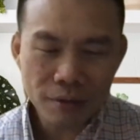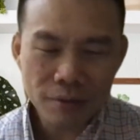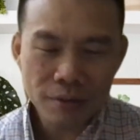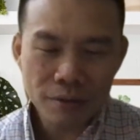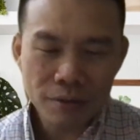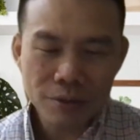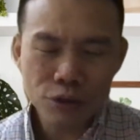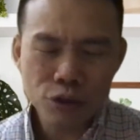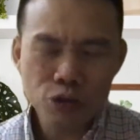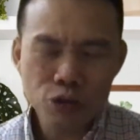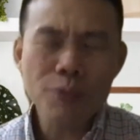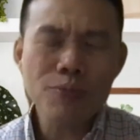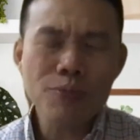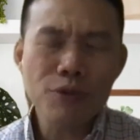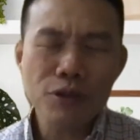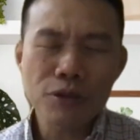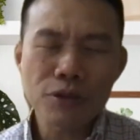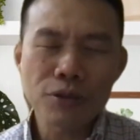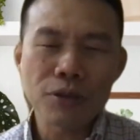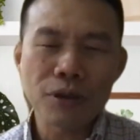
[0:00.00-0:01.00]

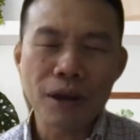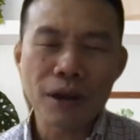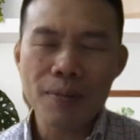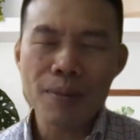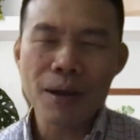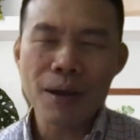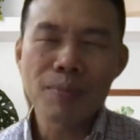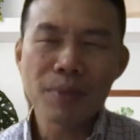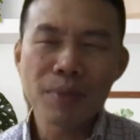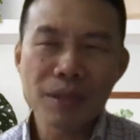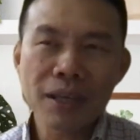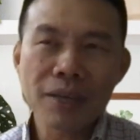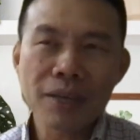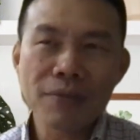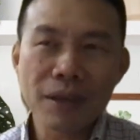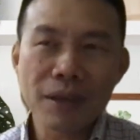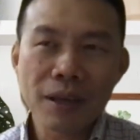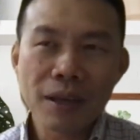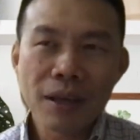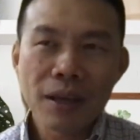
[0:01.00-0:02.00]
scripture here, I believe
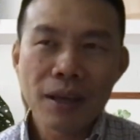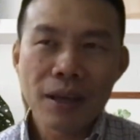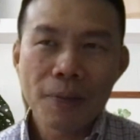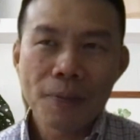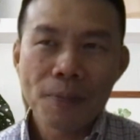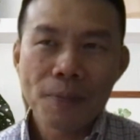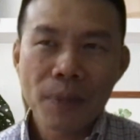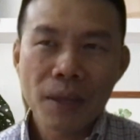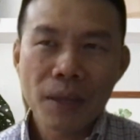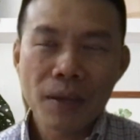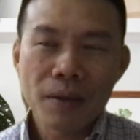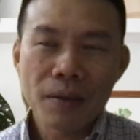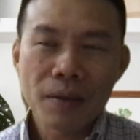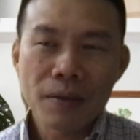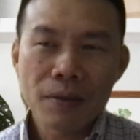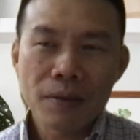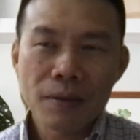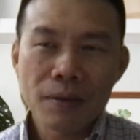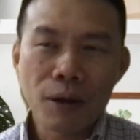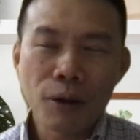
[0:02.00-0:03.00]
it, you know,
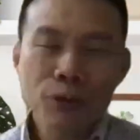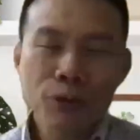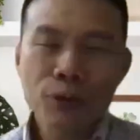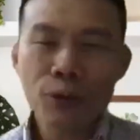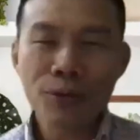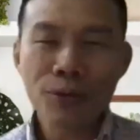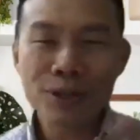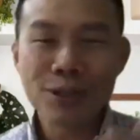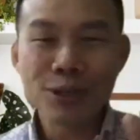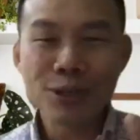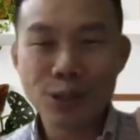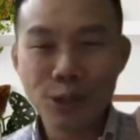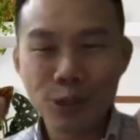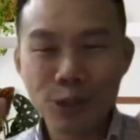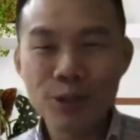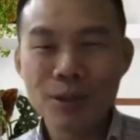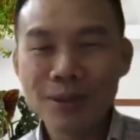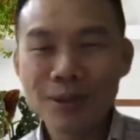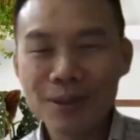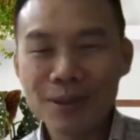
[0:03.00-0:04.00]
although it's a,
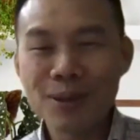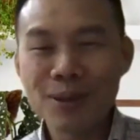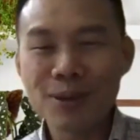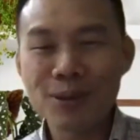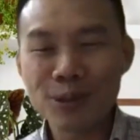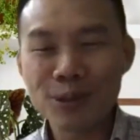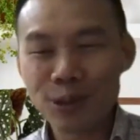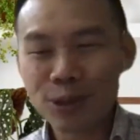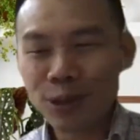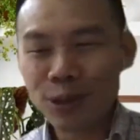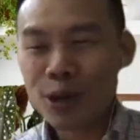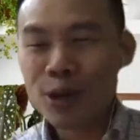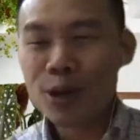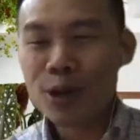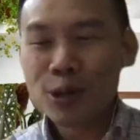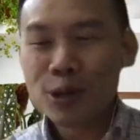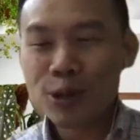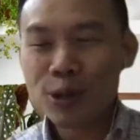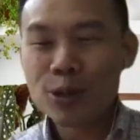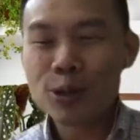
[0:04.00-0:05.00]
you know,
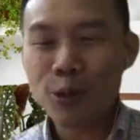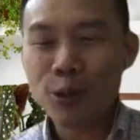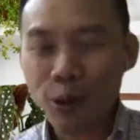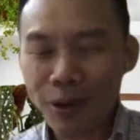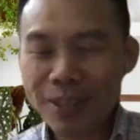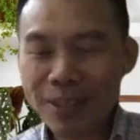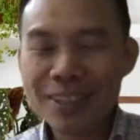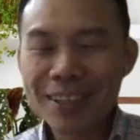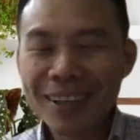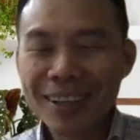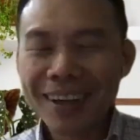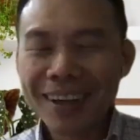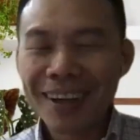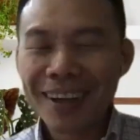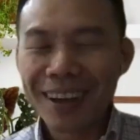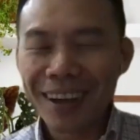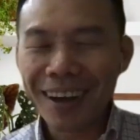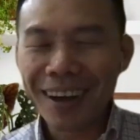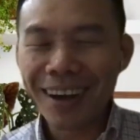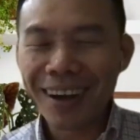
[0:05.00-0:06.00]
short
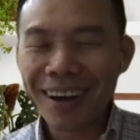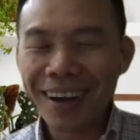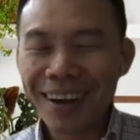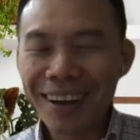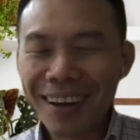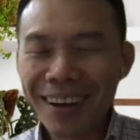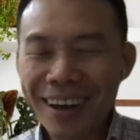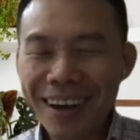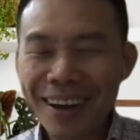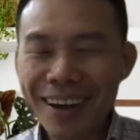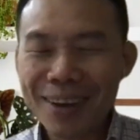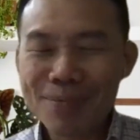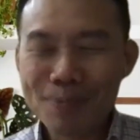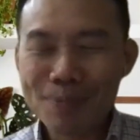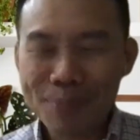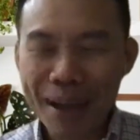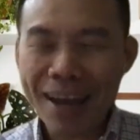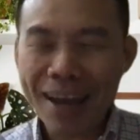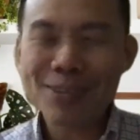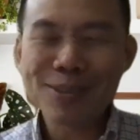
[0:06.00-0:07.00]
kind of
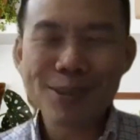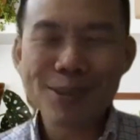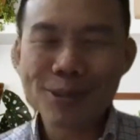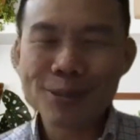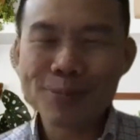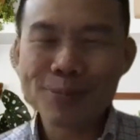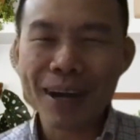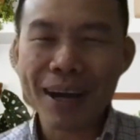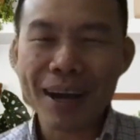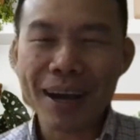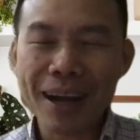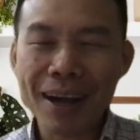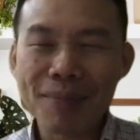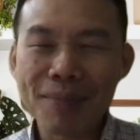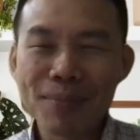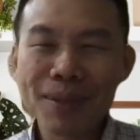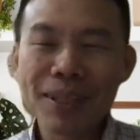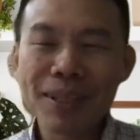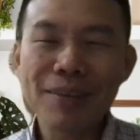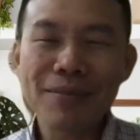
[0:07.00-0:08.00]
passage, but I
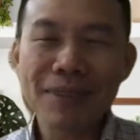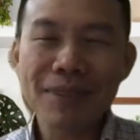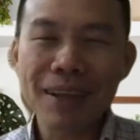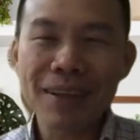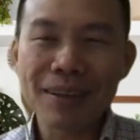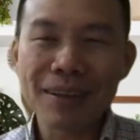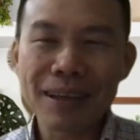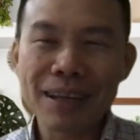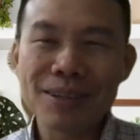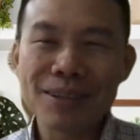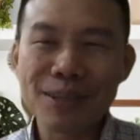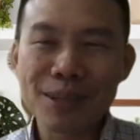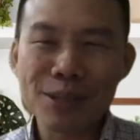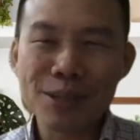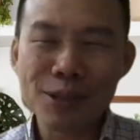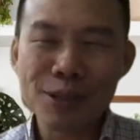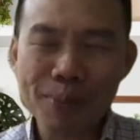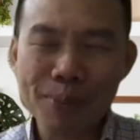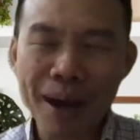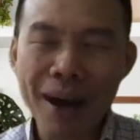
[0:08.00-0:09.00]
believe that it is
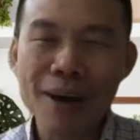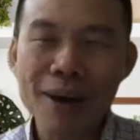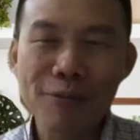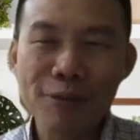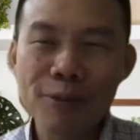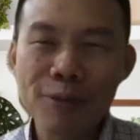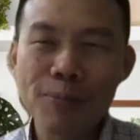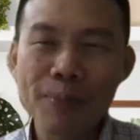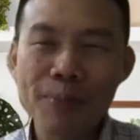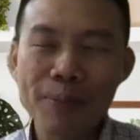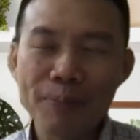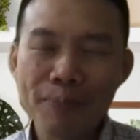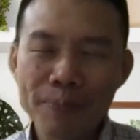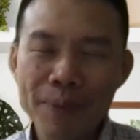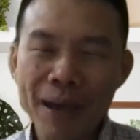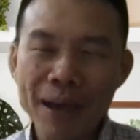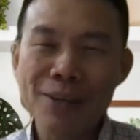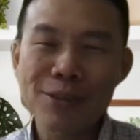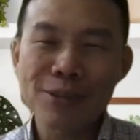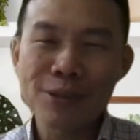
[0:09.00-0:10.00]
this powerful
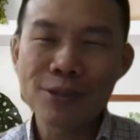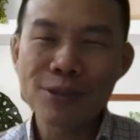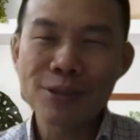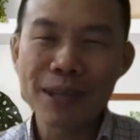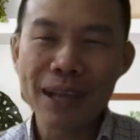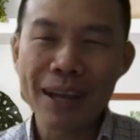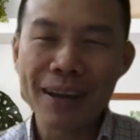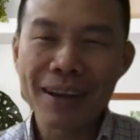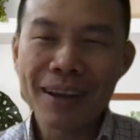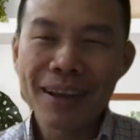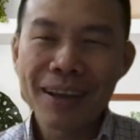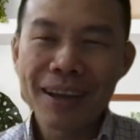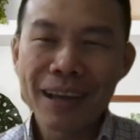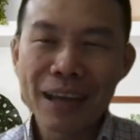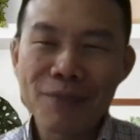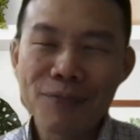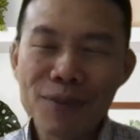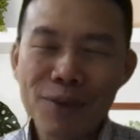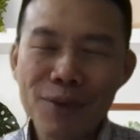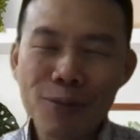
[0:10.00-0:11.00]
passage that
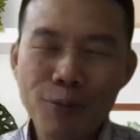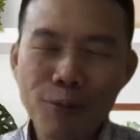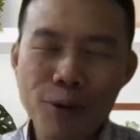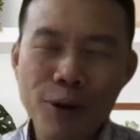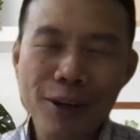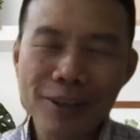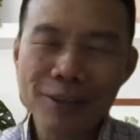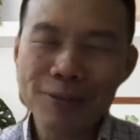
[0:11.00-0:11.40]
if it worked